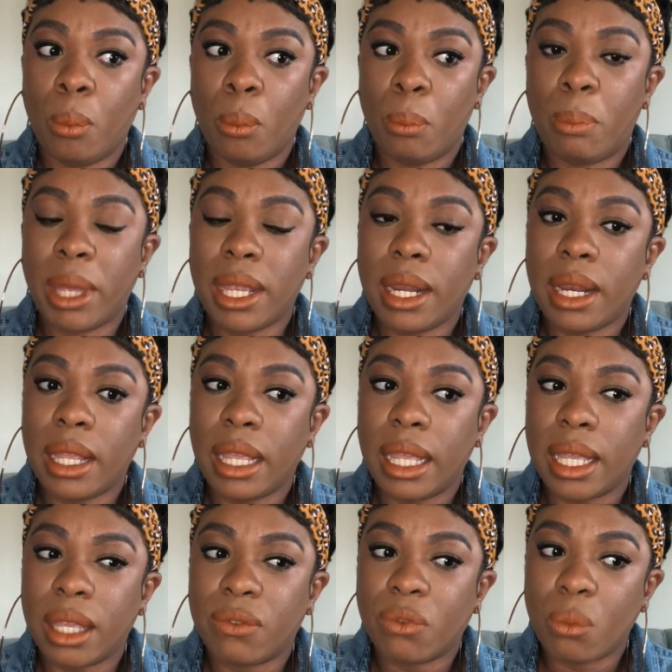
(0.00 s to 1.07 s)
But
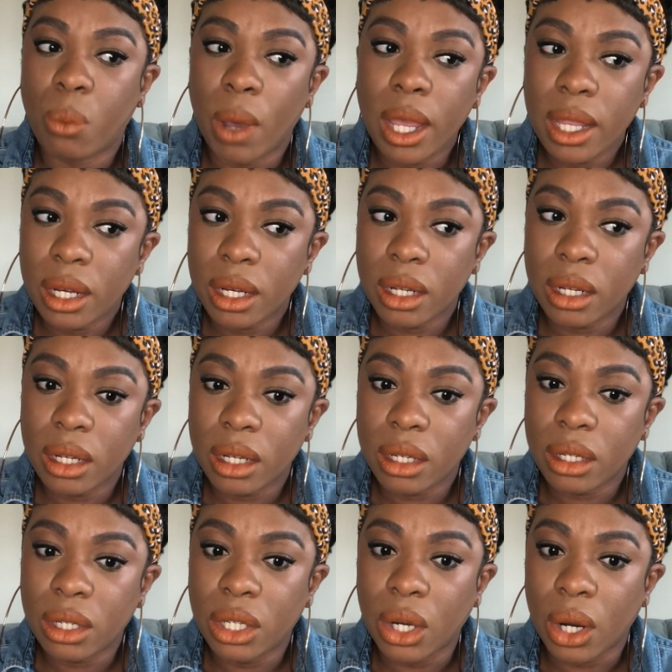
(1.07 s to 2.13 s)
if what
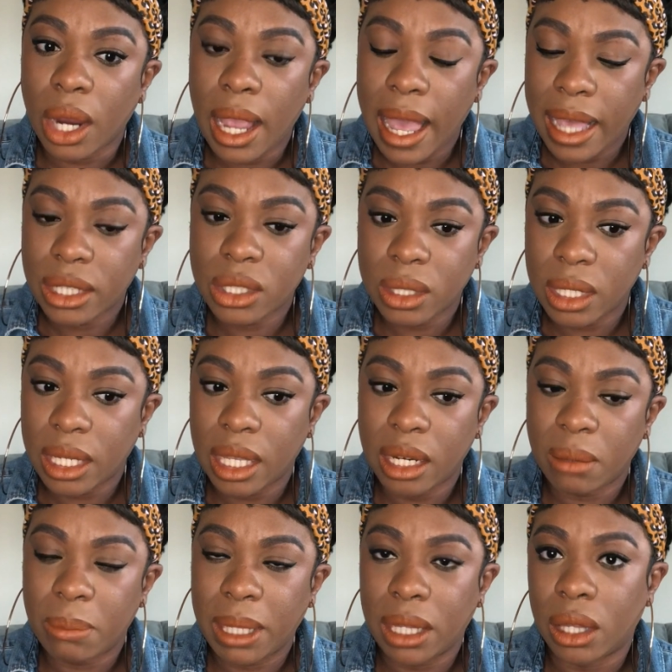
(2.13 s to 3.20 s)
you're actually going to
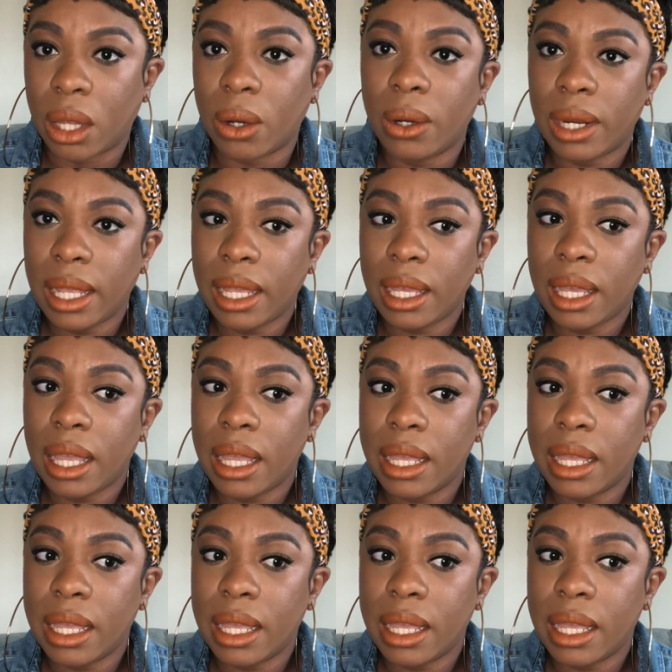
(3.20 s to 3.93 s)
be learning